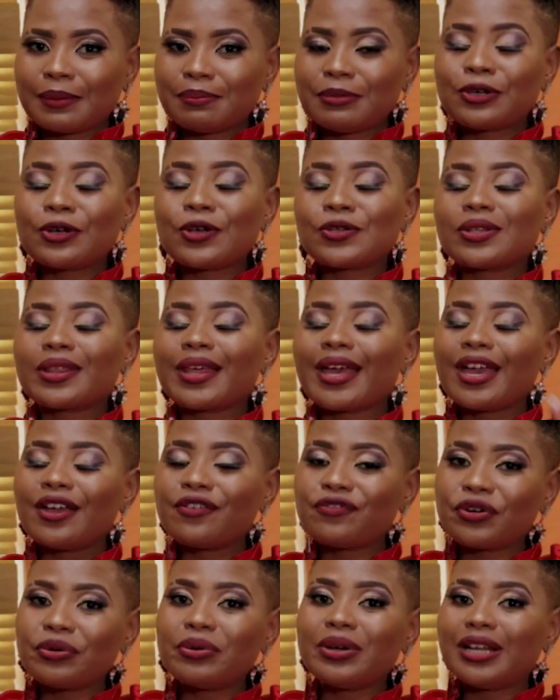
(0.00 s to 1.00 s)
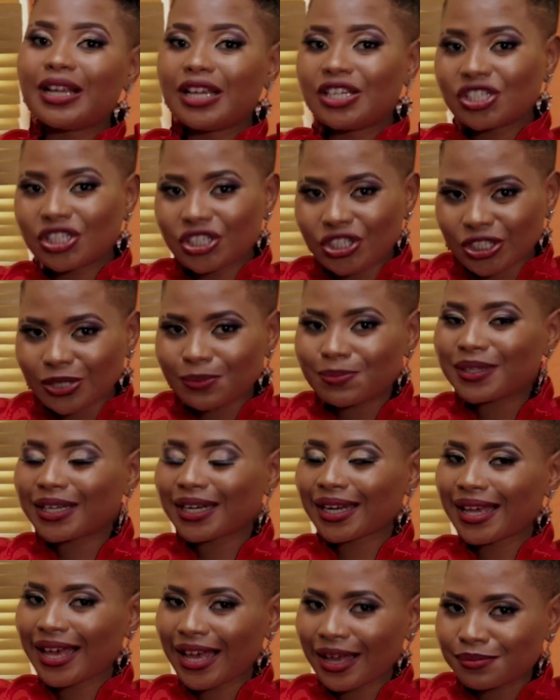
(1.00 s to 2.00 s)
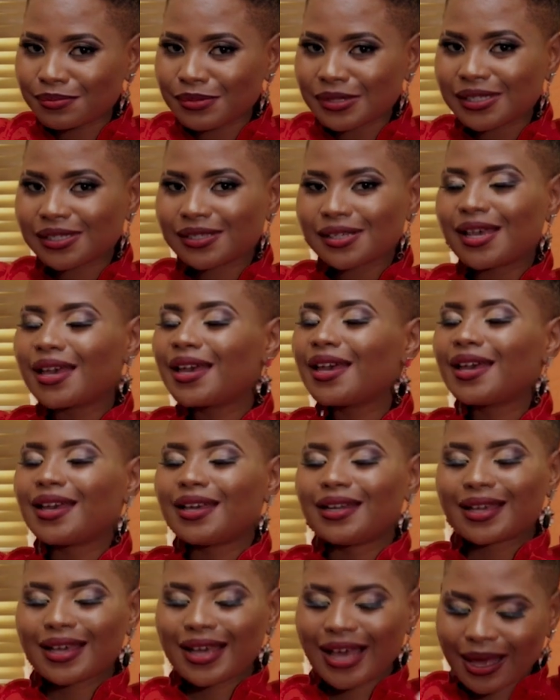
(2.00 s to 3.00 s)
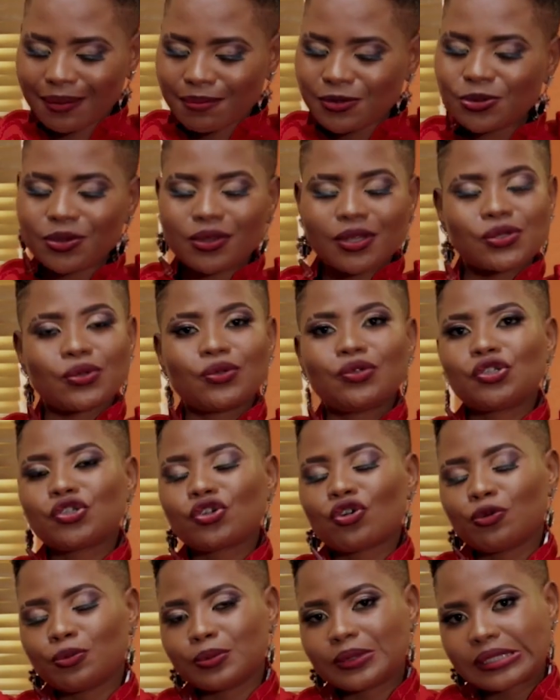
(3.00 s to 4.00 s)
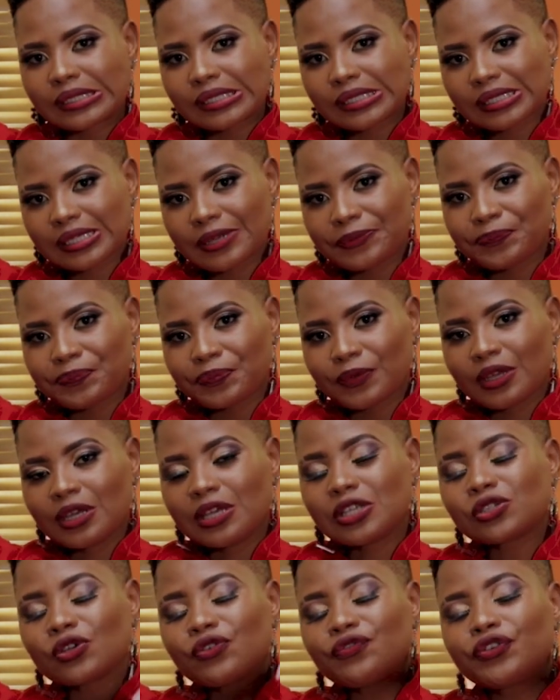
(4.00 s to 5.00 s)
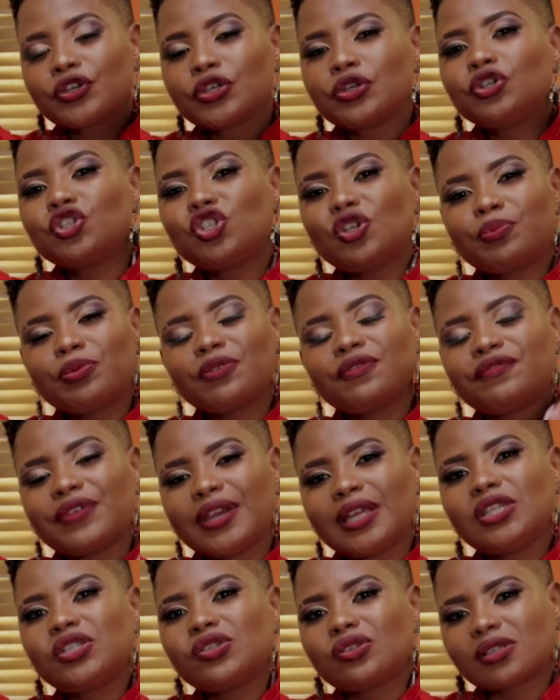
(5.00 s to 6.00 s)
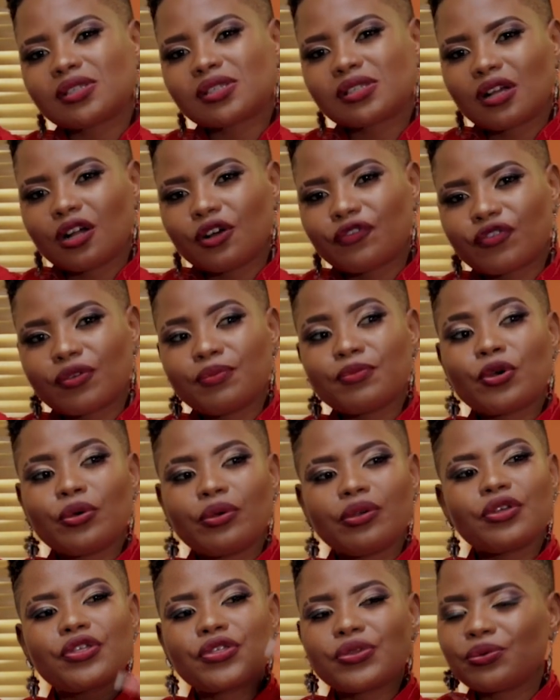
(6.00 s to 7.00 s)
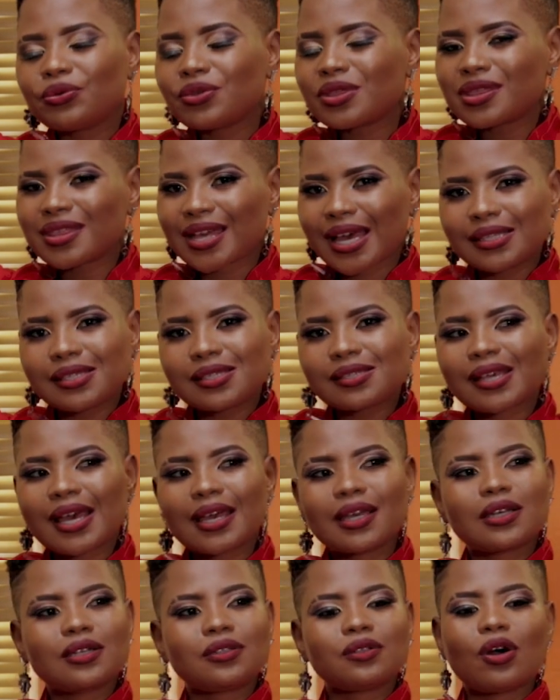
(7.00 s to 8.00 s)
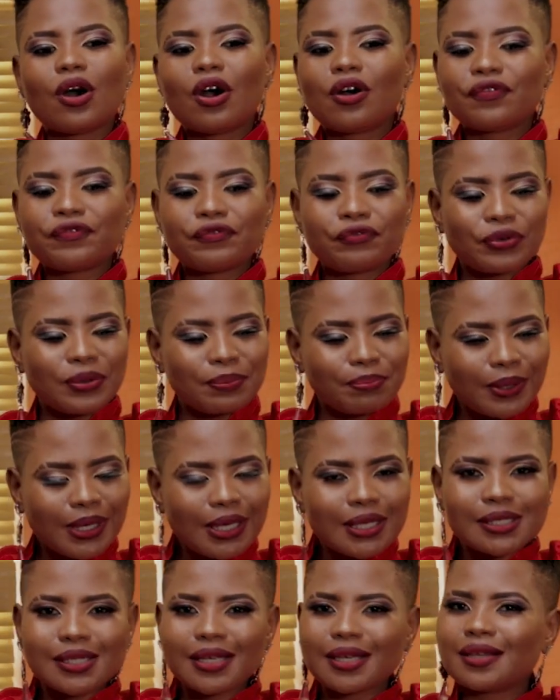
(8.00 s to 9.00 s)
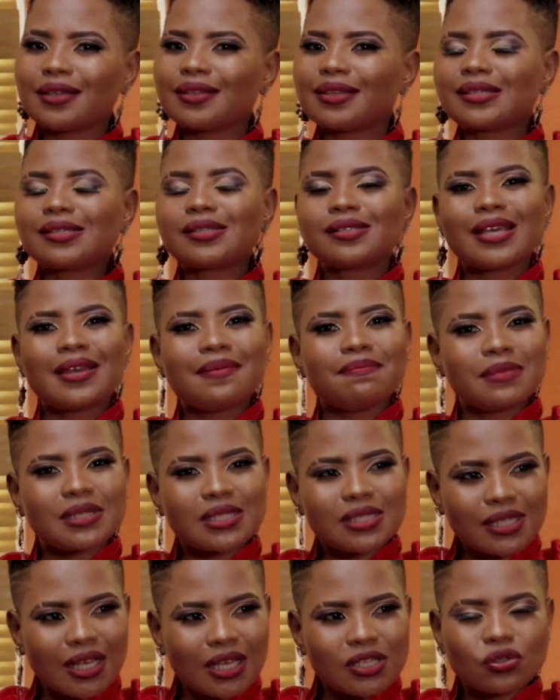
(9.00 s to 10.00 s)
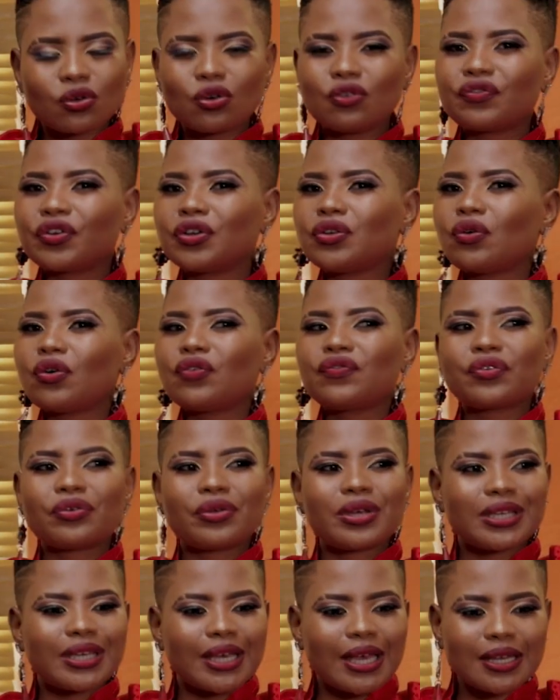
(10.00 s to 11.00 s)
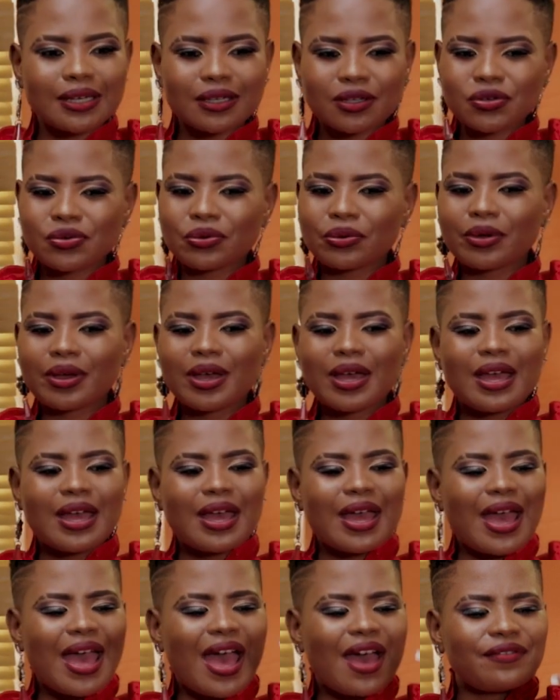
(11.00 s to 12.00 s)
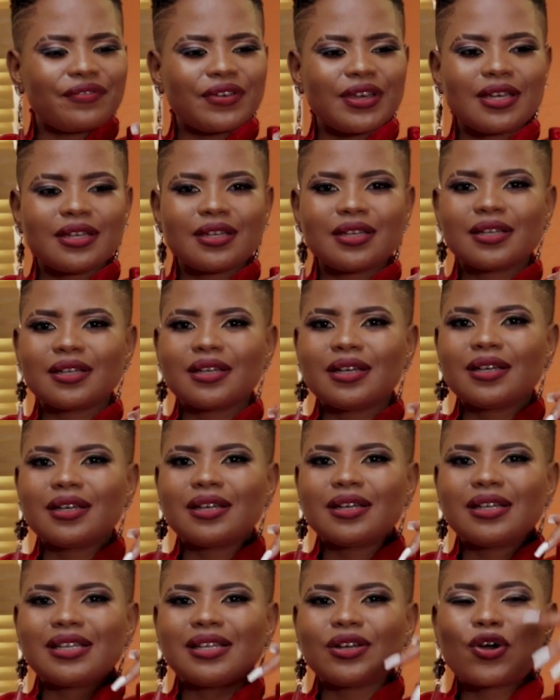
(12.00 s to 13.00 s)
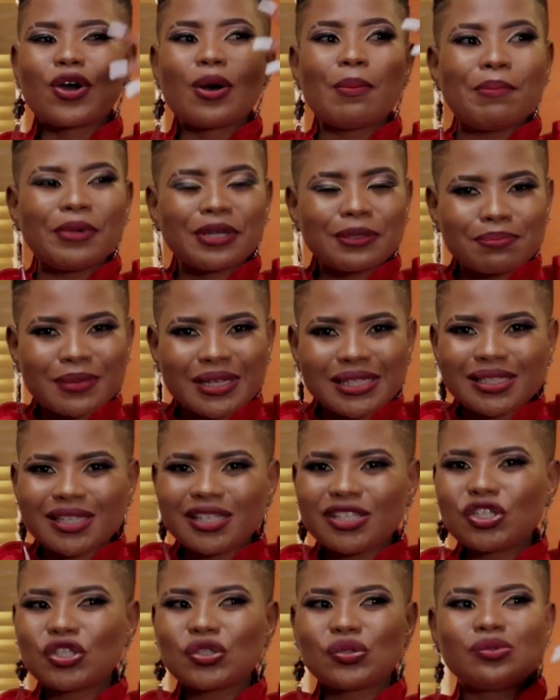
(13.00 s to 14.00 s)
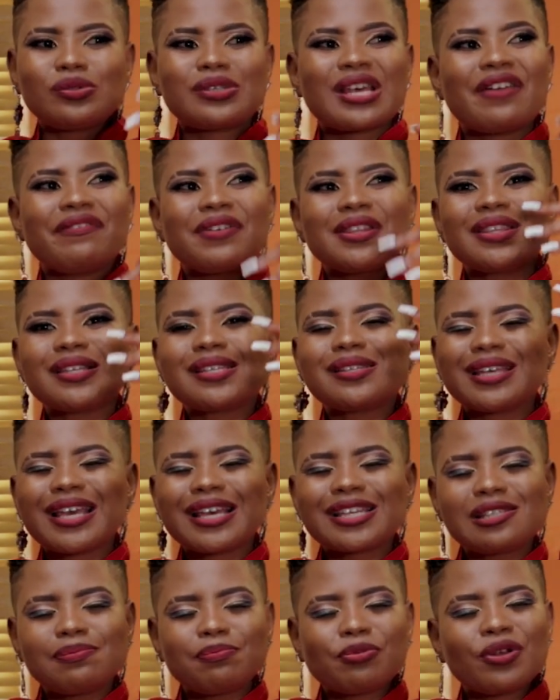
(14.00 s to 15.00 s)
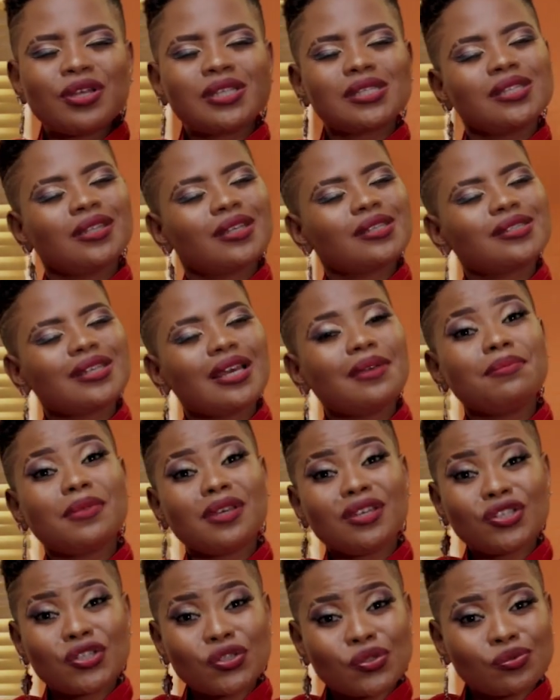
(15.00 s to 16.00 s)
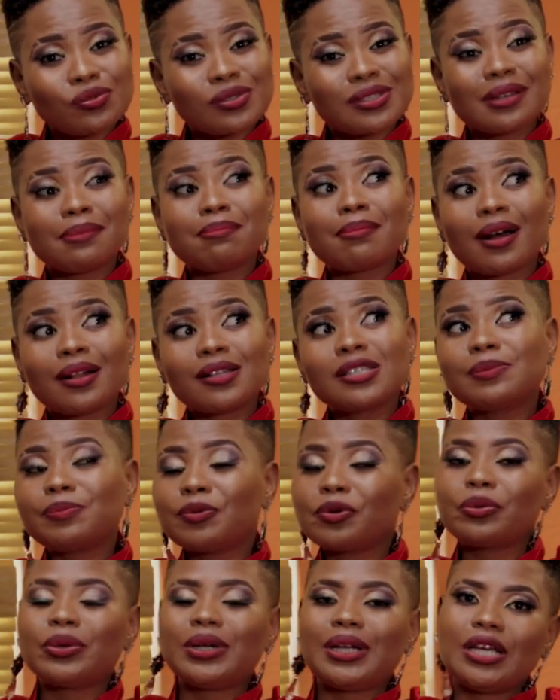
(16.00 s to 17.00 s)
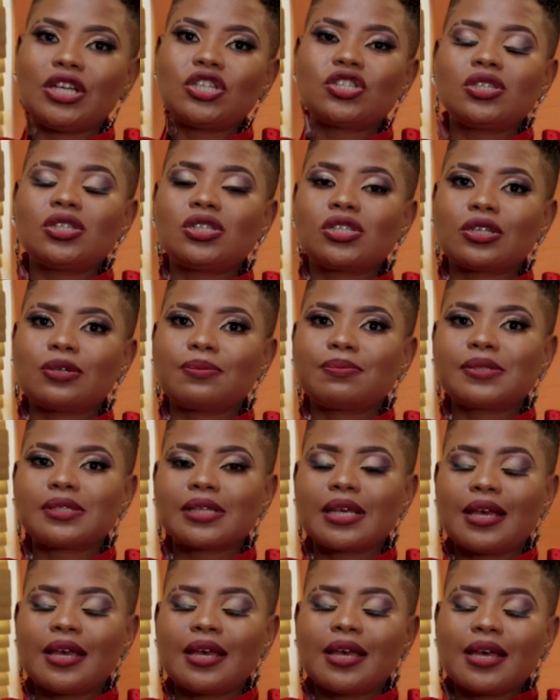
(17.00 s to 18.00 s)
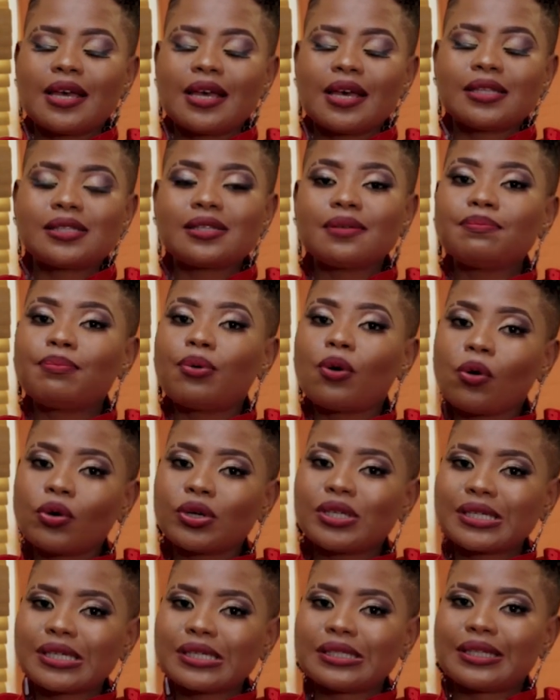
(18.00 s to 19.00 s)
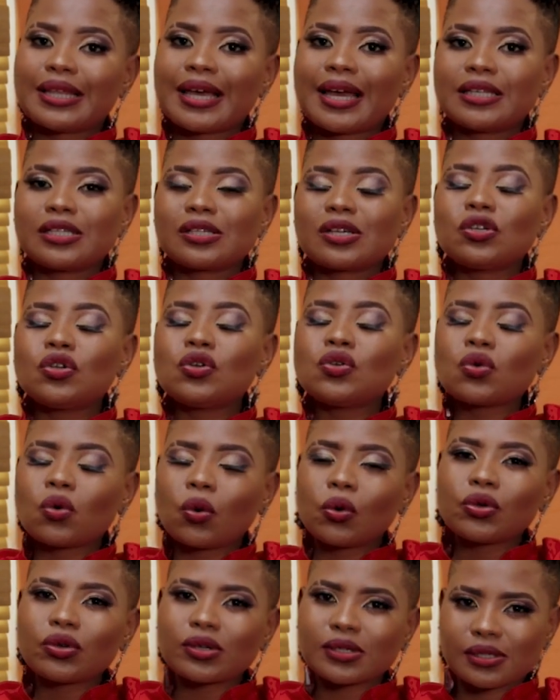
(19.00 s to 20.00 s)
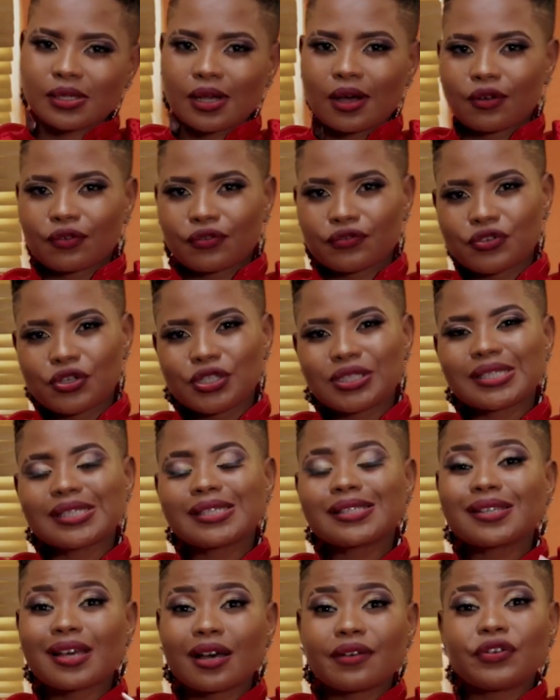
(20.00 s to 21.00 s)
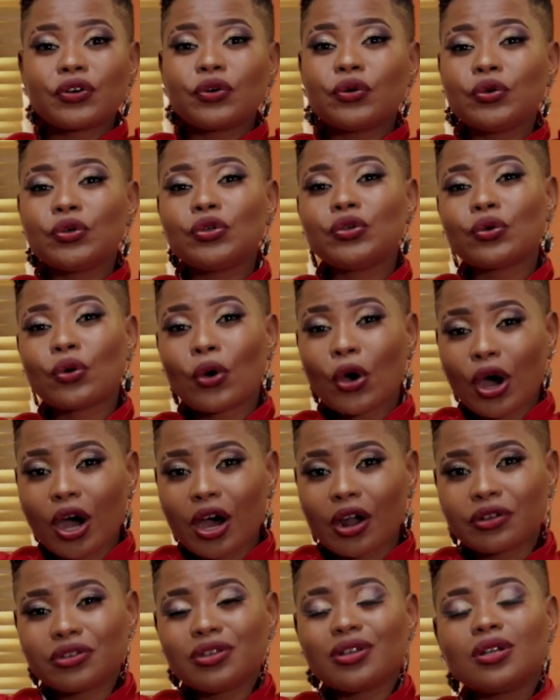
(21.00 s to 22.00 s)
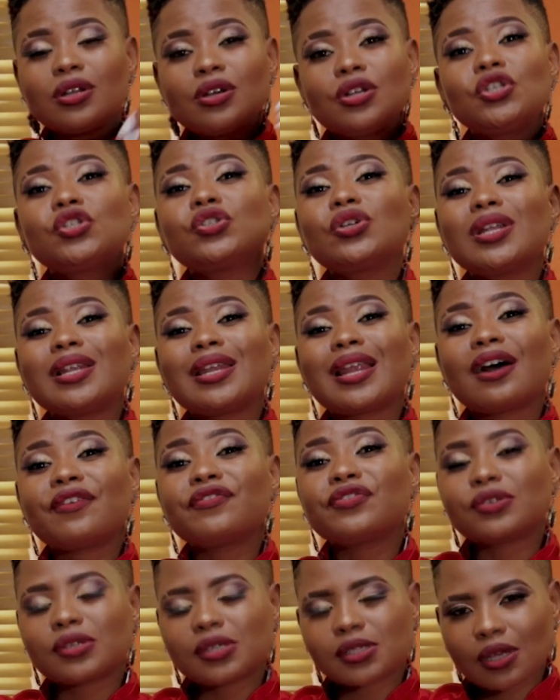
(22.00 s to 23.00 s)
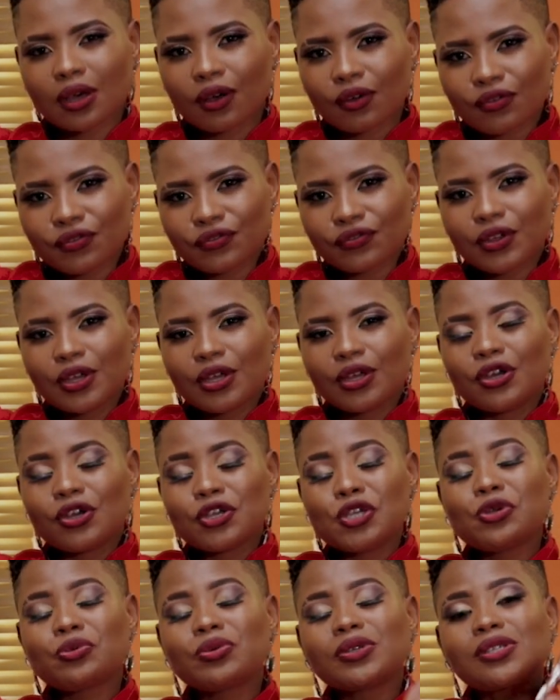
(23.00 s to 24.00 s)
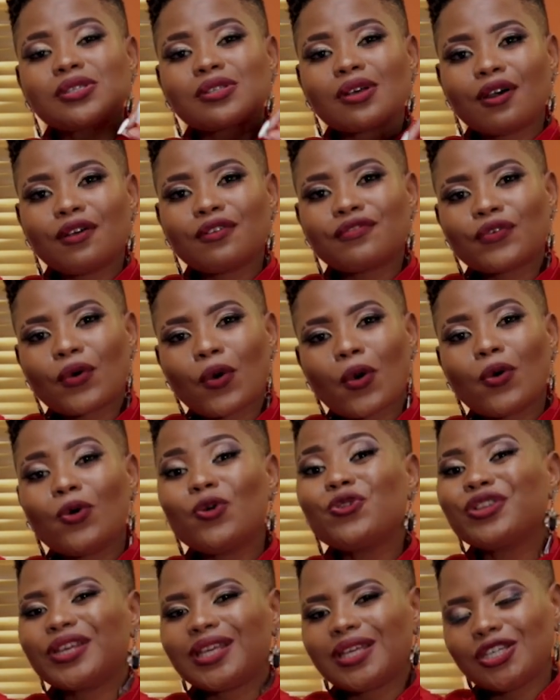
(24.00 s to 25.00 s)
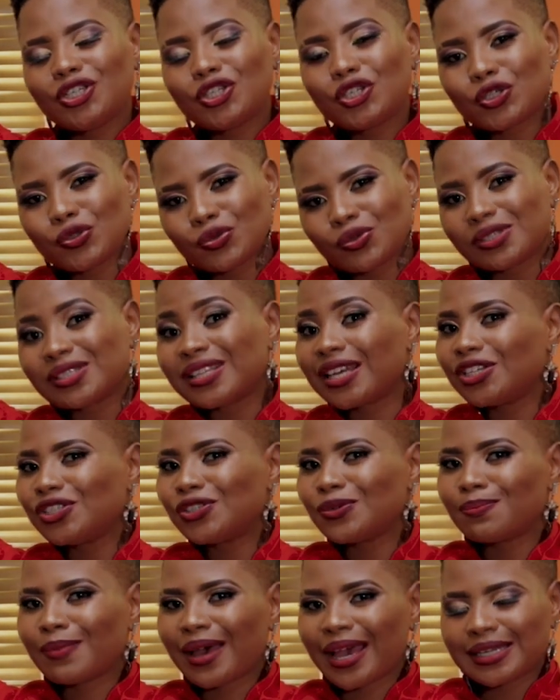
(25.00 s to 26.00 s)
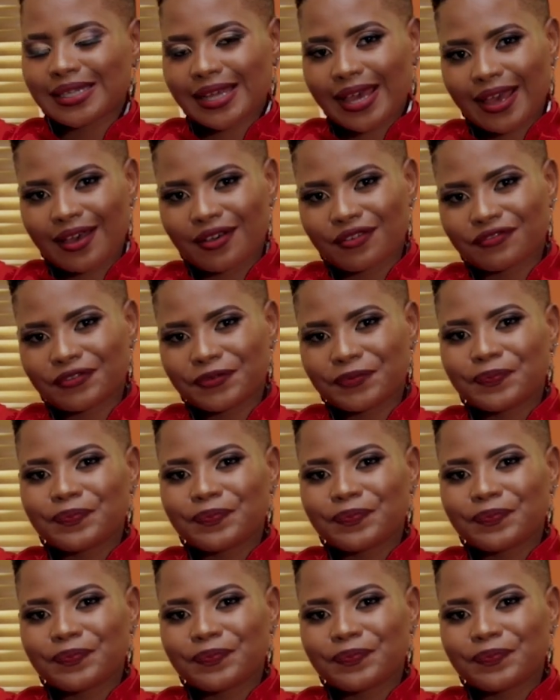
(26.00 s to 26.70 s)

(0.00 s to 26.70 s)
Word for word: Because of every relationship that comes, comes with its own traumas. So, for you to prevent yourself from going through that cycle of repeating the same mistakes over and over again, you know, having commitment issues, having this experiencing the same issues in multiple relationships, it's important that you know yourself, you discover who you are, you learn to love yourself, you resolve all the issues that you might have.